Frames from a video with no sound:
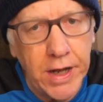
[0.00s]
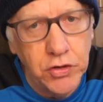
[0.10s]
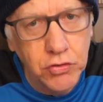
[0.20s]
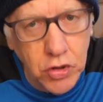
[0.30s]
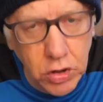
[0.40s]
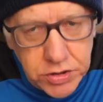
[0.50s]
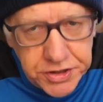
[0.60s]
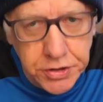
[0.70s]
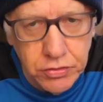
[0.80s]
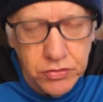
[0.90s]
You could
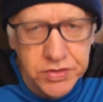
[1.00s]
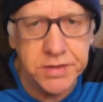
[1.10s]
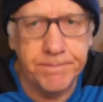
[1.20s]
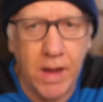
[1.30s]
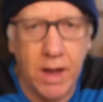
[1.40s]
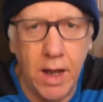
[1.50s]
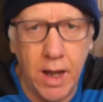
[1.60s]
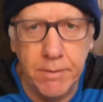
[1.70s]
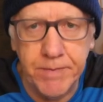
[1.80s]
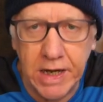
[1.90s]
use
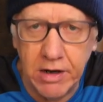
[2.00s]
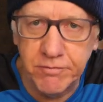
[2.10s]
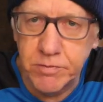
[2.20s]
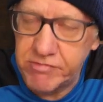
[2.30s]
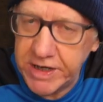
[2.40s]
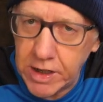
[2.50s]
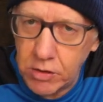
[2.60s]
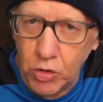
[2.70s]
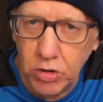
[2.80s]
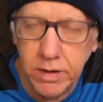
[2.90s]
a pair of Merino
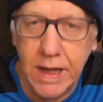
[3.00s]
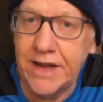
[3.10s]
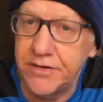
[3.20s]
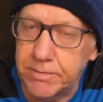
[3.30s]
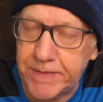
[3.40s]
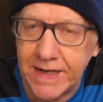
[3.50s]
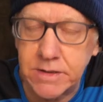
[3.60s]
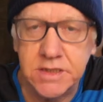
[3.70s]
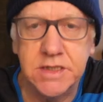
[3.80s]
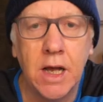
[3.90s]
Wool
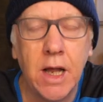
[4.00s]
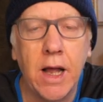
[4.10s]
underpants.